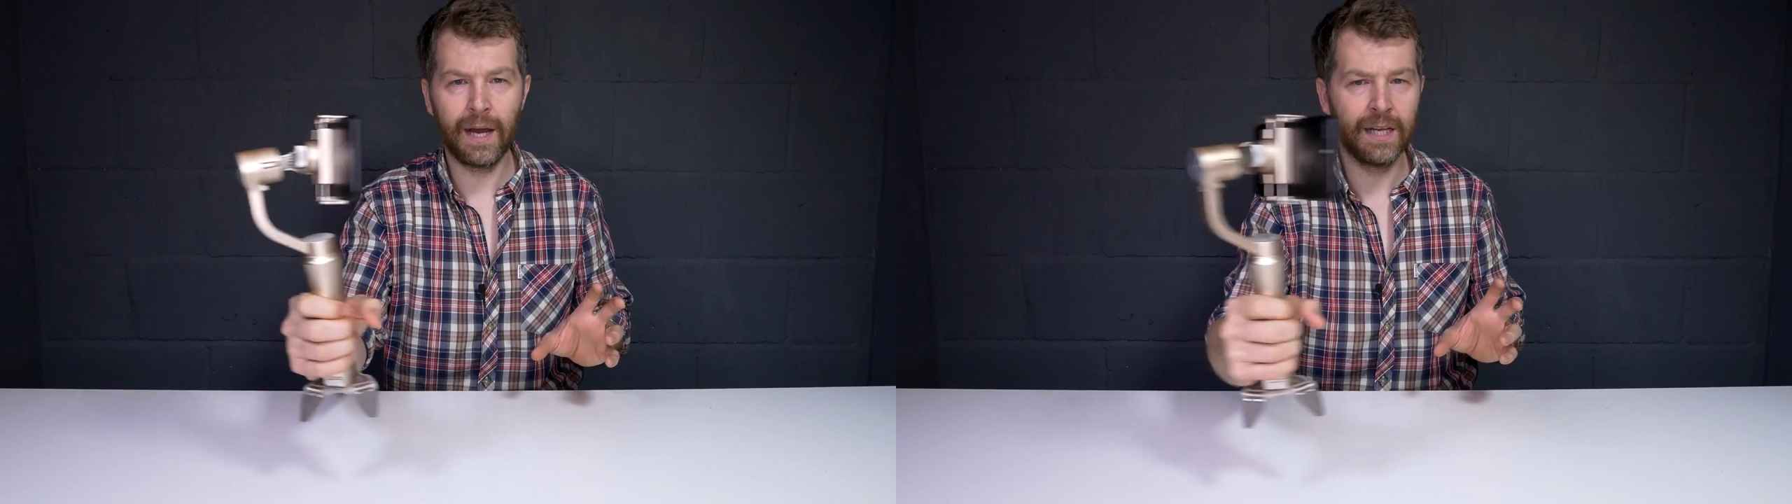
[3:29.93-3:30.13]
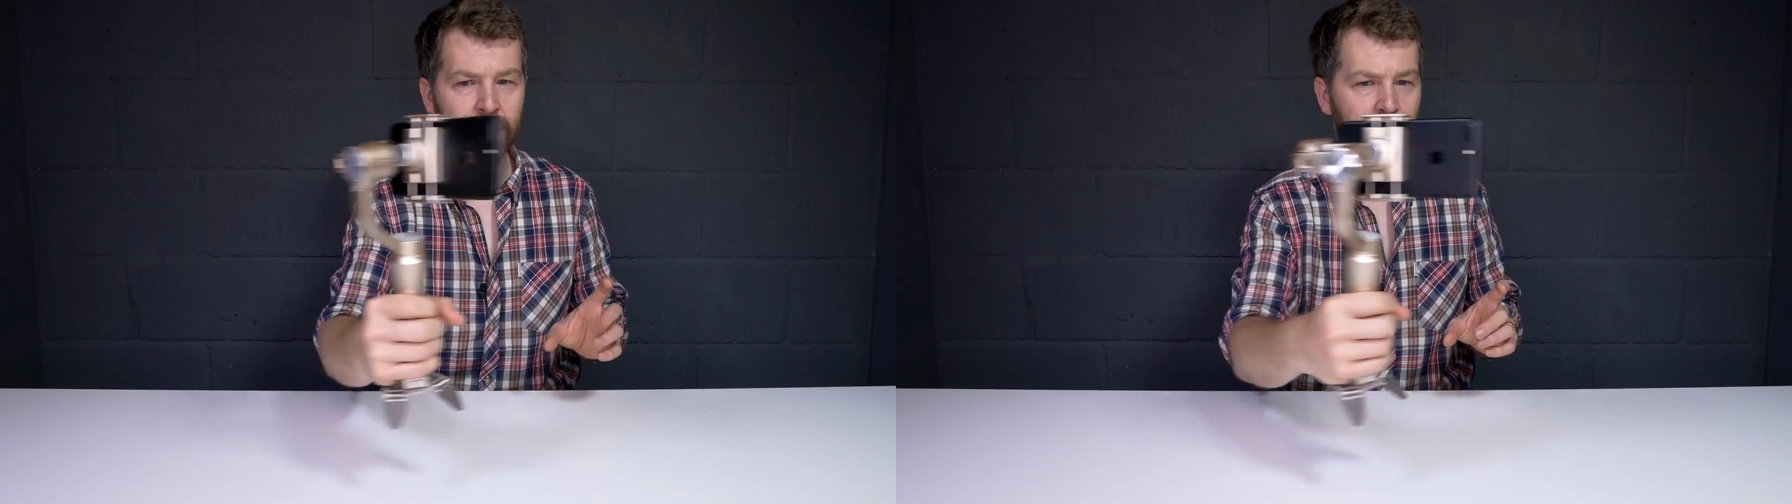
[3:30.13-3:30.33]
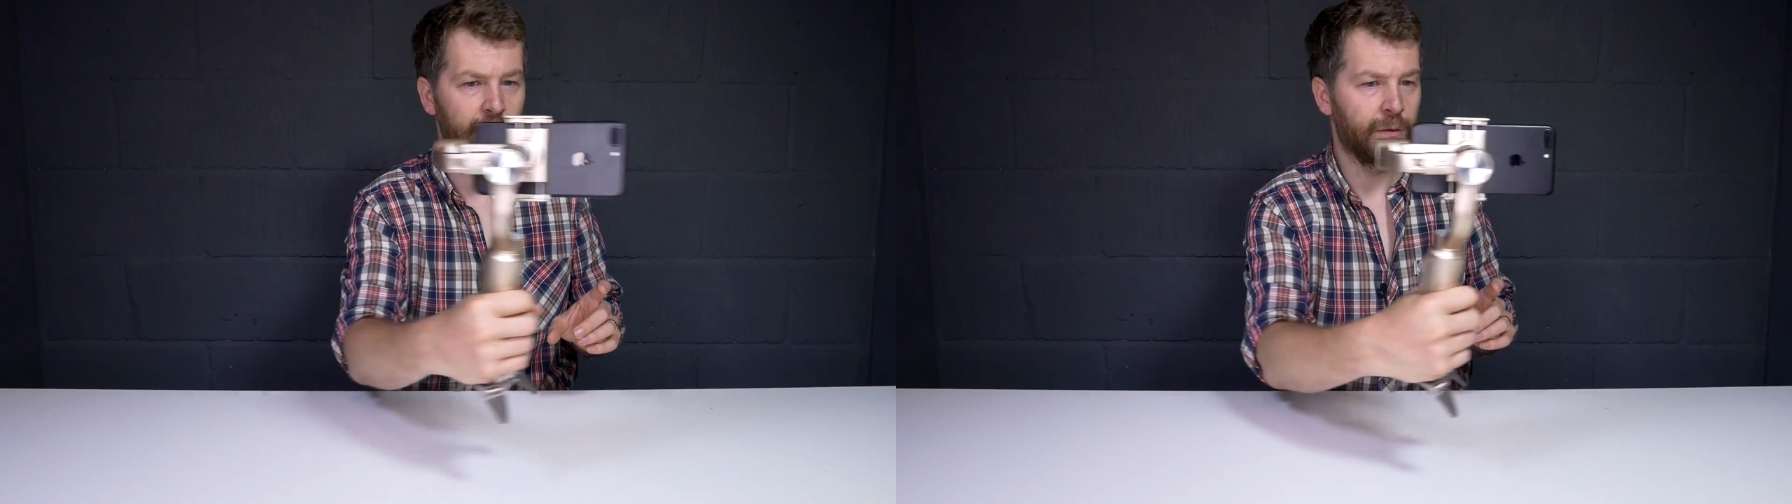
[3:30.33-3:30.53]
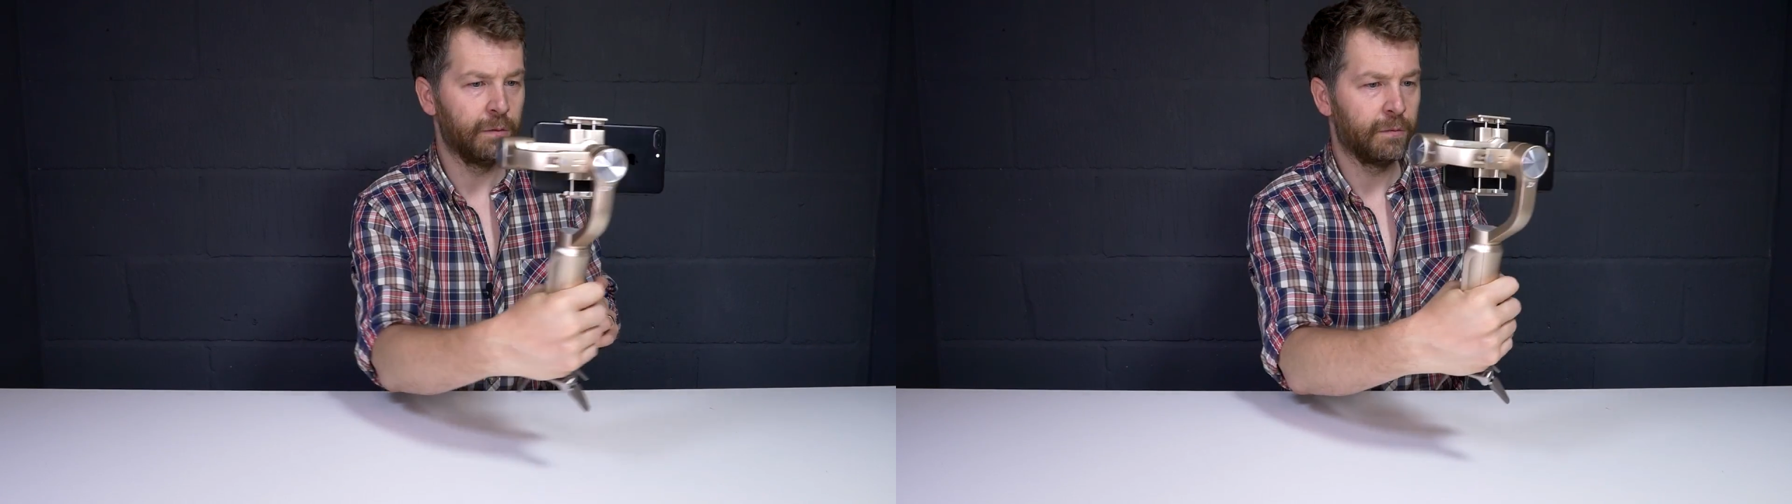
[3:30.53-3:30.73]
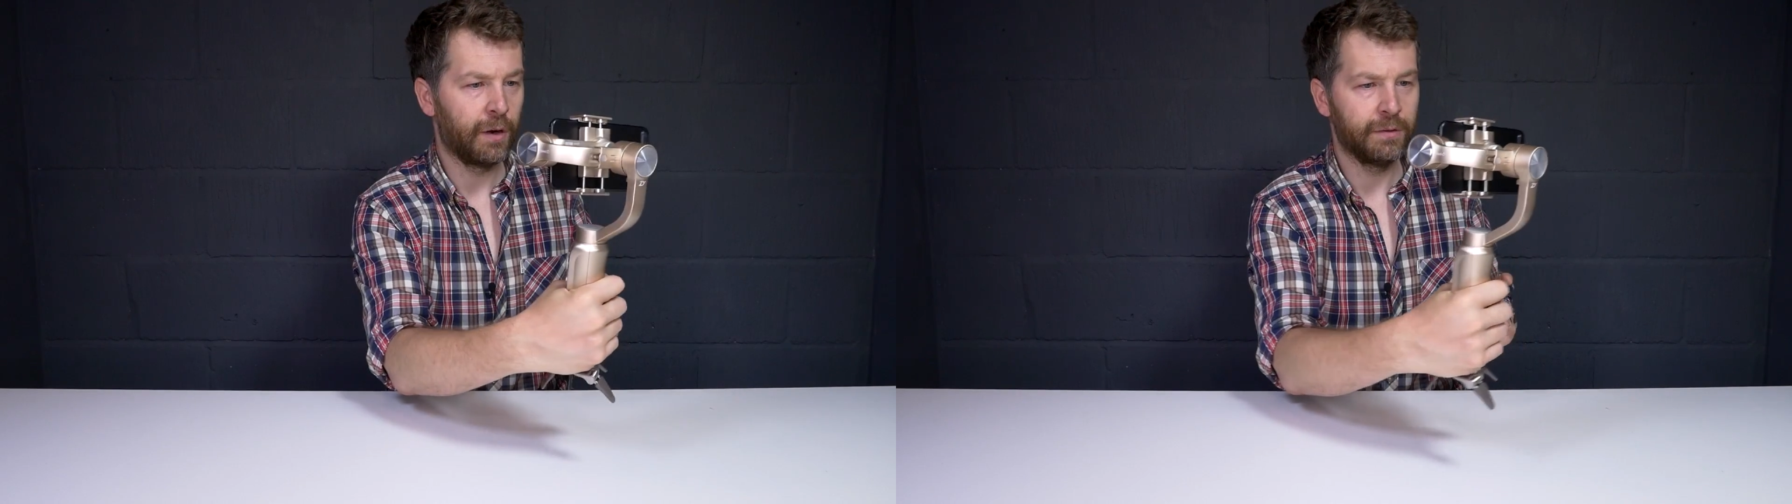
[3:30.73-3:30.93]
as you
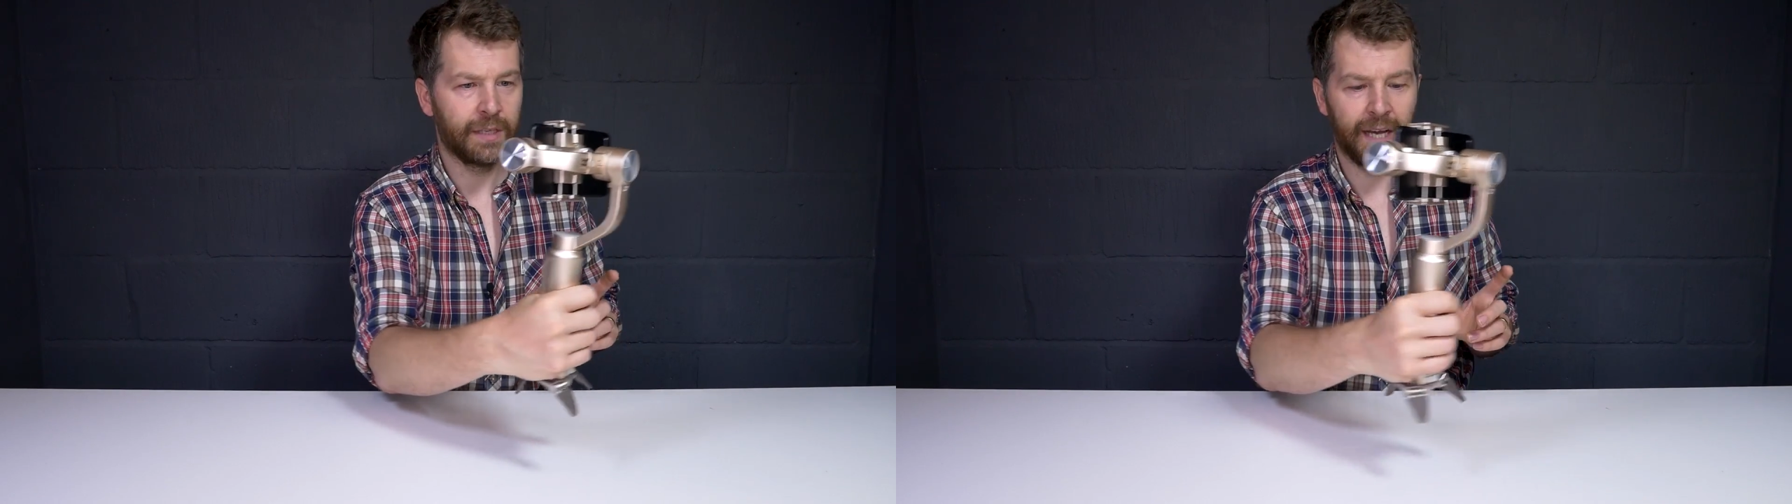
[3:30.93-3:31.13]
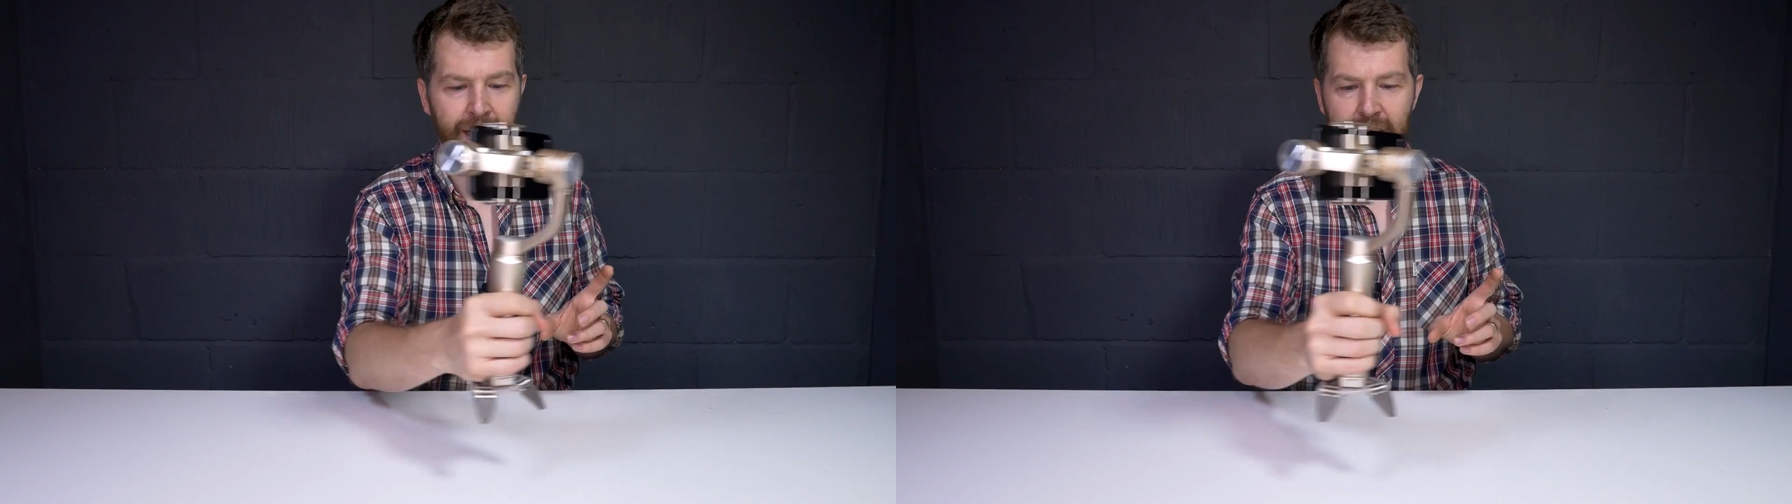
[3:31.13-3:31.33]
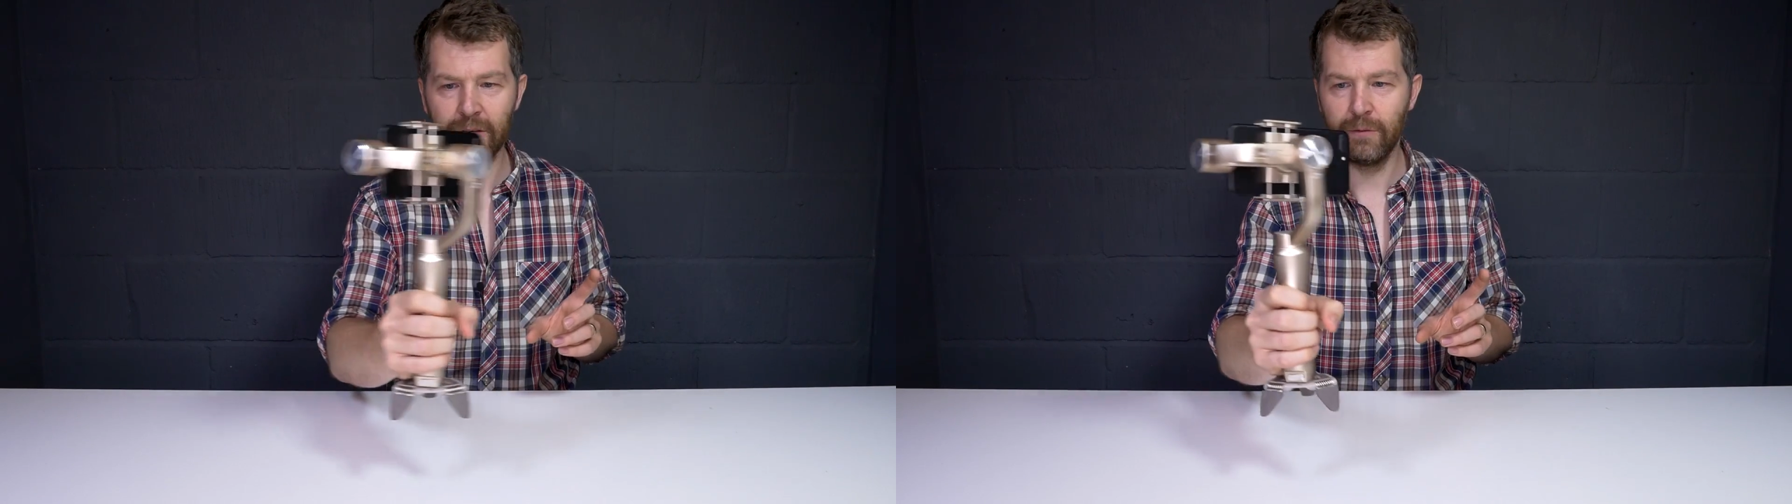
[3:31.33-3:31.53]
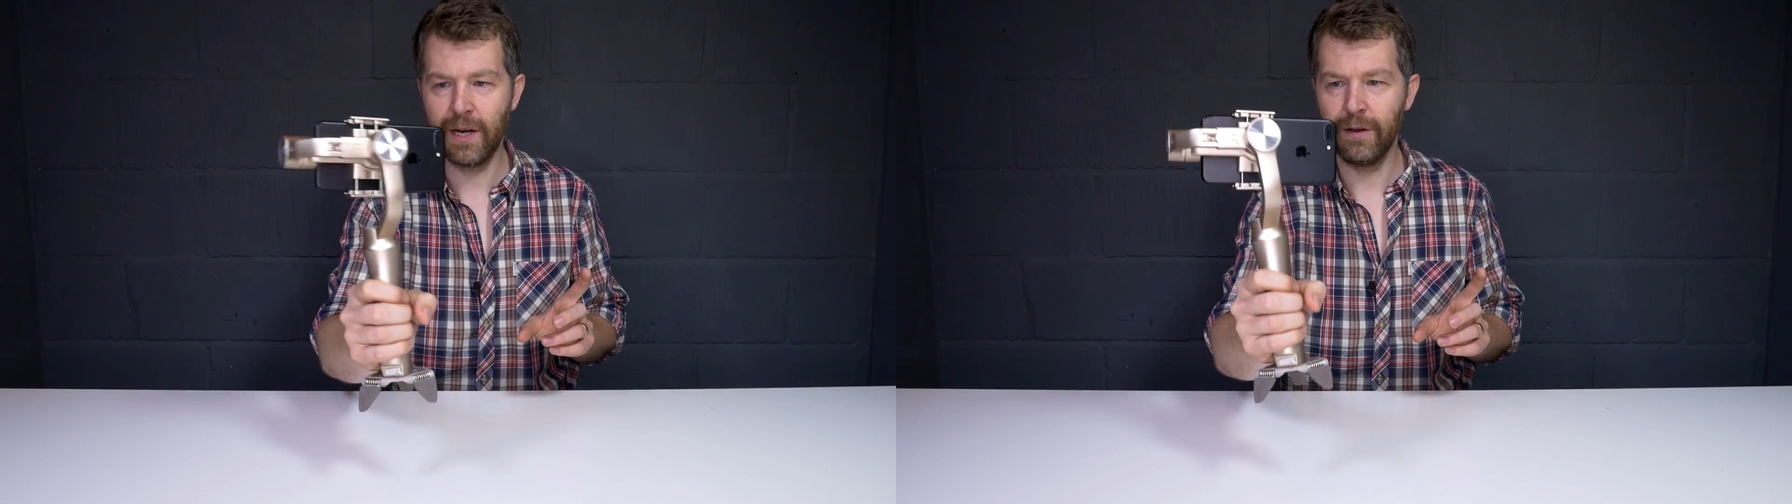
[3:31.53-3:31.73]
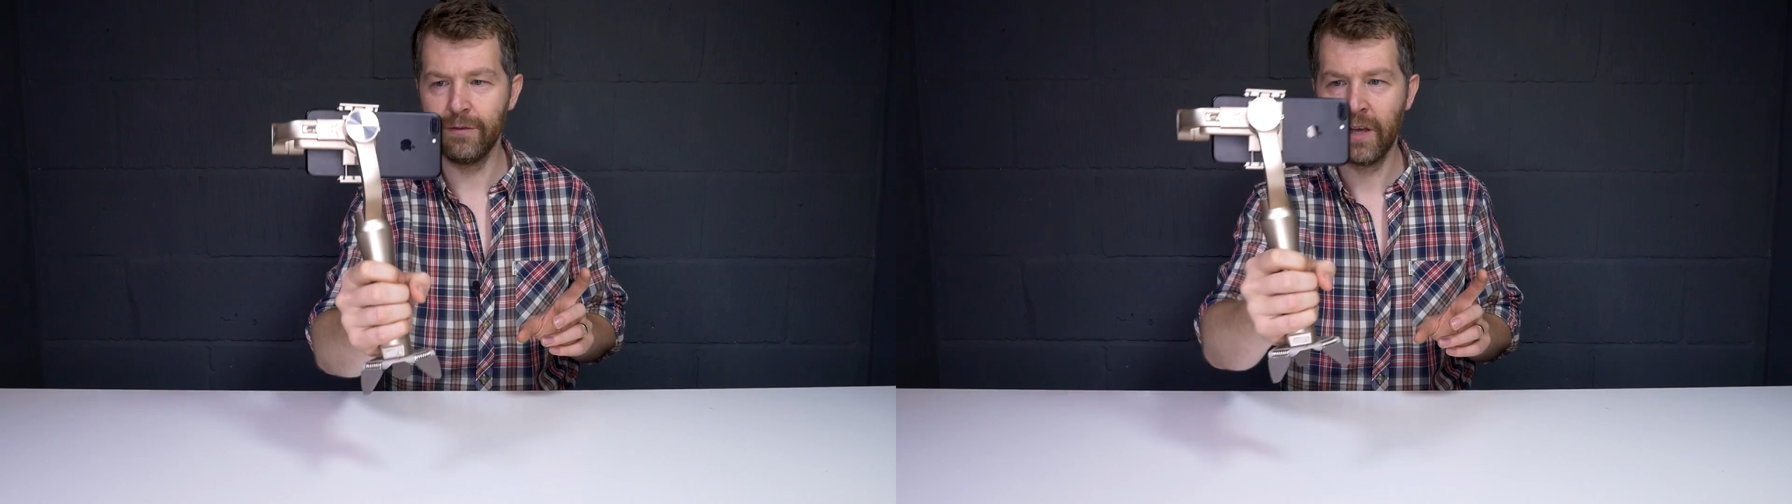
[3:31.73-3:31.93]
rotate
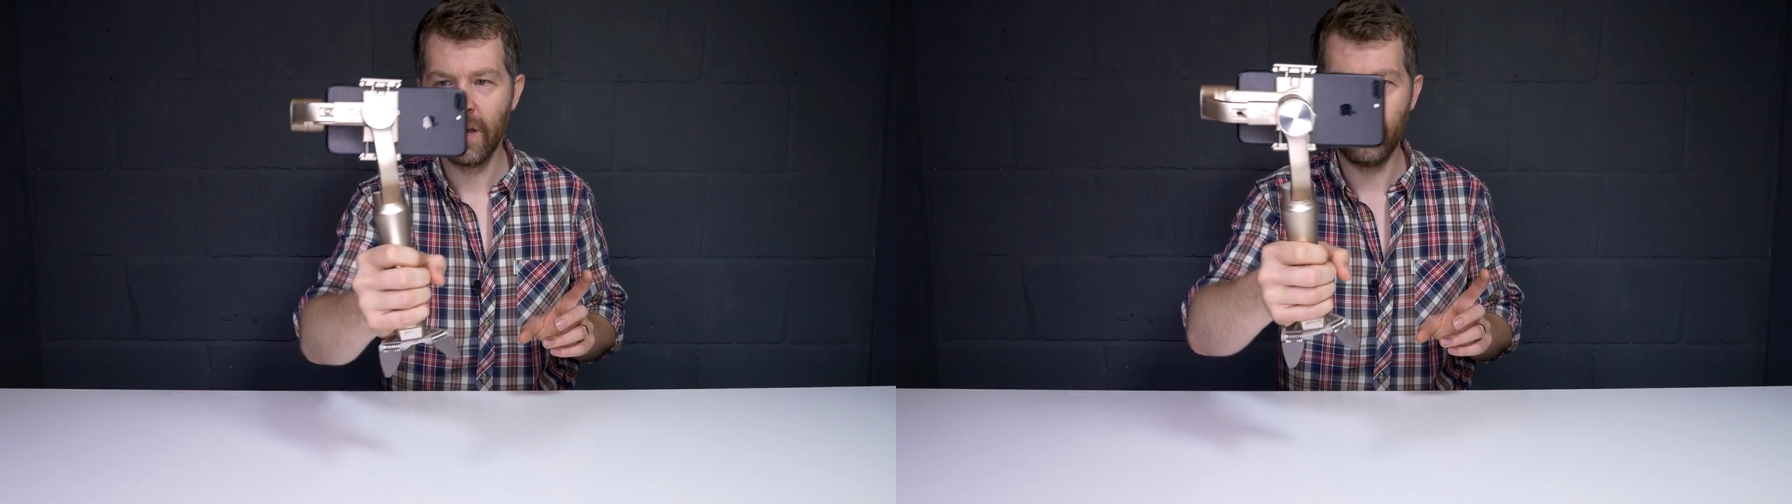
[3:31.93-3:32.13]
around.